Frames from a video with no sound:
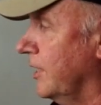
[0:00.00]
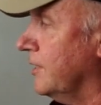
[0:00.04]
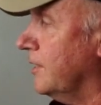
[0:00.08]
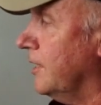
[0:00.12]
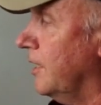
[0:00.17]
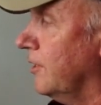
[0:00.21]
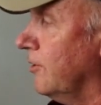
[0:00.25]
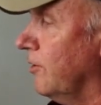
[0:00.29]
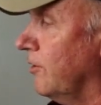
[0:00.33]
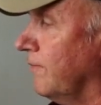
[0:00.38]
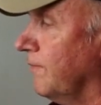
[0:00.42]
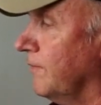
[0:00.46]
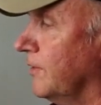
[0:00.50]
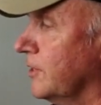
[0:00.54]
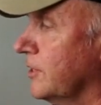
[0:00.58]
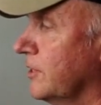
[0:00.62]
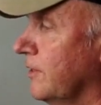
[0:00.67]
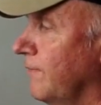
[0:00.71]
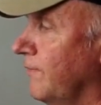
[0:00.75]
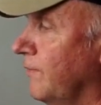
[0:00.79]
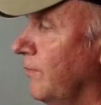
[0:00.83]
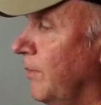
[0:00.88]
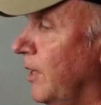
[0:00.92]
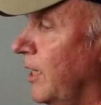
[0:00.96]
a lot of this
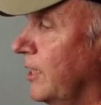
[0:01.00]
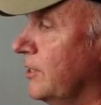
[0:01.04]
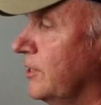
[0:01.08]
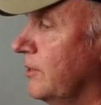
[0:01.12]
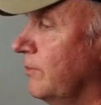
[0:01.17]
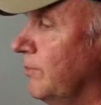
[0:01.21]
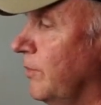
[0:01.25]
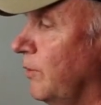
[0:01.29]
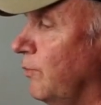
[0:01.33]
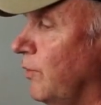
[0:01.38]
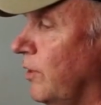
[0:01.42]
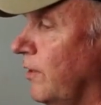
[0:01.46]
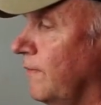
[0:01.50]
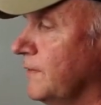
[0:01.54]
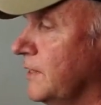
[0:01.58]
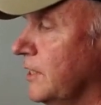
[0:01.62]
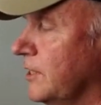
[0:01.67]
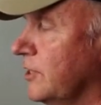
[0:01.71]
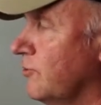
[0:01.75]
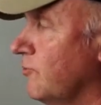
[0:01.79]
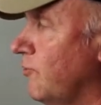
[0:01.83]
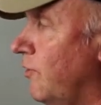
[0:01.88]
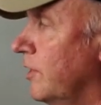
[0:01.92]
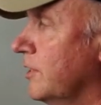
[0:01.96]
information, but what I've
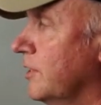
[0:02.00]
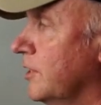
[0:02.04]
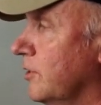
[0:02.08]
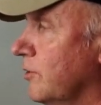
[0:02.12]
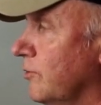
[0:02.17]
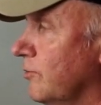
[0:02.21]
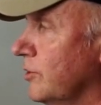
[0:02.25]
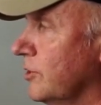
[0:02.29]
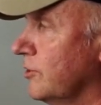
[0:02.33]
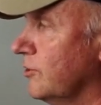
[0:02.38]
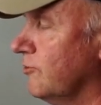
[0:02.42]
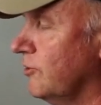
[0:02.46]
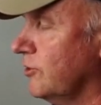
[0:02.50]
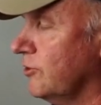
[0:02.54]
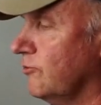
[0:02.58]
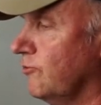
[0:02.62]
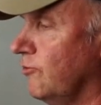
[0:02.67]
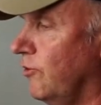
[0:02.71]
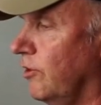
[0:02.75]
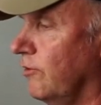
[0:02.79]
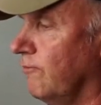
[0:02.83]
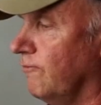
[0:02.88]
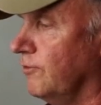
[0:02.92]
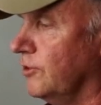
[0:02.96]
just tried to do is just
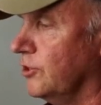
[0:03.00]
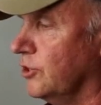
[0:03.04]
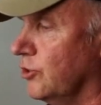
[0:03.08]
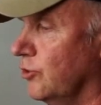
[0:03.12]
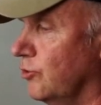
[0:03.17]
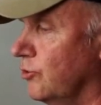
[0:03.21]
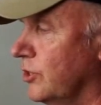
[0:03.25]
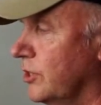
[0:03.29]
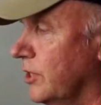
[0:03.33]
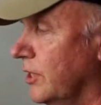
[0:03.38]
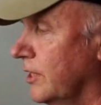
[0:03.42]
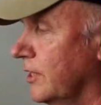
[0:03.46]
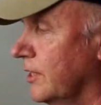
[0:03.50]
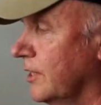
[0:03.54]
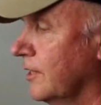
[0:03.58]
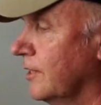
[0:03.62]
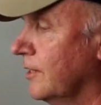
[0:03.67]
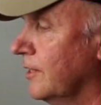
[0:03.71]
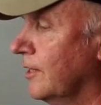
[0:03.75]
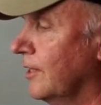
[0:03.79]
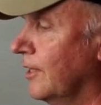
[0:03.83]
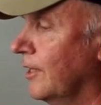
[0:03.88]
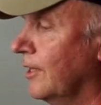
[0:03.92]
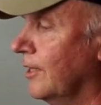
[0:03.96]
try to reduce it,
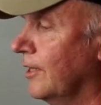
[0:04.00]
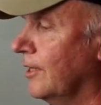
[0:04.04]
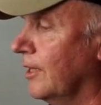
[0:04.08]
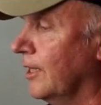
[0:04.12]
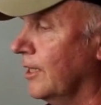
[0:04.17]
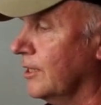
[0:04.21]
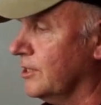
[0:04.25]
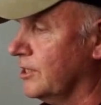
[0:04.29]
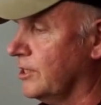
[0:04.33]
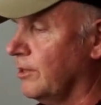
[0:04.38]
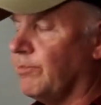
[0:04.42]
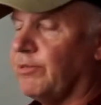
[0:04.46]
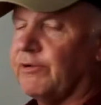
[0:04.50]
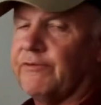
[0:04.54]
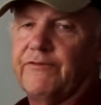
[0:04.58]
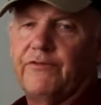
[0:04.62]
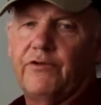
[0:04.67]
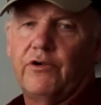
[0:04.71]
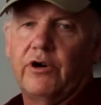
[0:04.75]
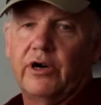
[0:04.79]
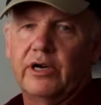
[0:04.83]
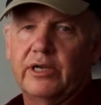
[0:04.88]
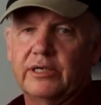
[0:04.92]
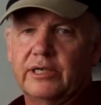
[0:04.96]

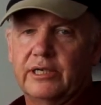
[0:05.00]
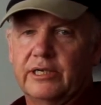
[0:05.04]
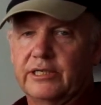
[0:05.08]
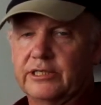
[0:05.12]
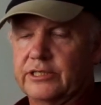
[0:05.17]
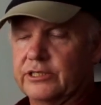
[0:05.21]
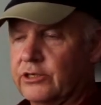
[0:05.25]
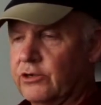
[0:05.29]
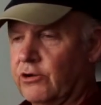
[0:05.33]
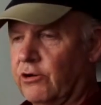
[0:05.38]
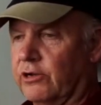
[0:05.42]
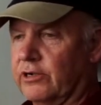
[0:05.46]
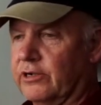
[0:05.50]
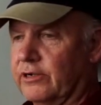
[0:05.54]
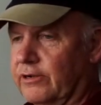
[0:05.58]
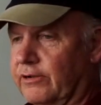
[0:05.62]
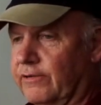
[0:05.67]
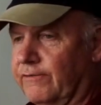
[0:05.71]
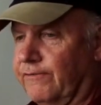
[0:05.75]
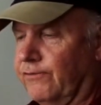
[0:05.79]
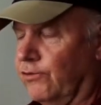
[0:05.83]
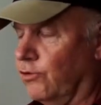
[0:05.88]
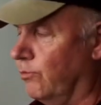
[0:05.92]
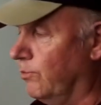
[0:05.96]
simplify it. It is
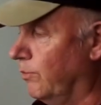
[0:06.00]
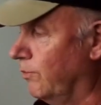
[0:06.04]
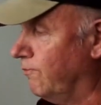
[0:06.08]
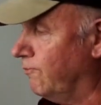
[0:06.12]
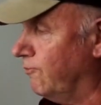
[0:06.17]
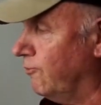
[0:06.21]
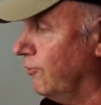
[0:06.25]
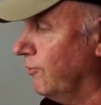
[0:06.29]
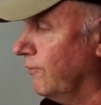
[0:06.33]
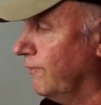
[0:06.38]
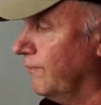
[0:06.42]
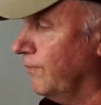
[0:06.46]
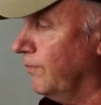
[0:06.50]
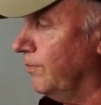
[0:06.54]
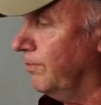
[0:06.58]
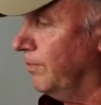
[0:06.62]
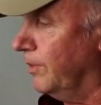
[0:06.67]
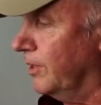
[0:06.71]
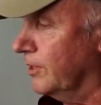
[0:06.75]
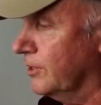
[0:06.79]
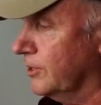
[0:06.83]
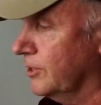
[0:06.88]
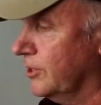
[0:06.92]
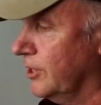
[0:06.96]
not a formal proof,
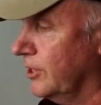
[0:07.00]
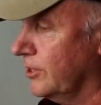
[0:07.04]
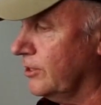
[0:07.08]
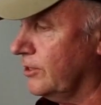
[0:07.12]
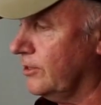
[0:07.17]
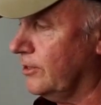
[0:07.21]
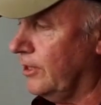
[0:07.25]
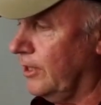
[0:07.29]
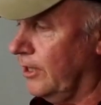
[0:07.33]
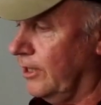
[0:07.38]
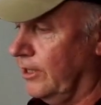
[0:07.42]
but it's just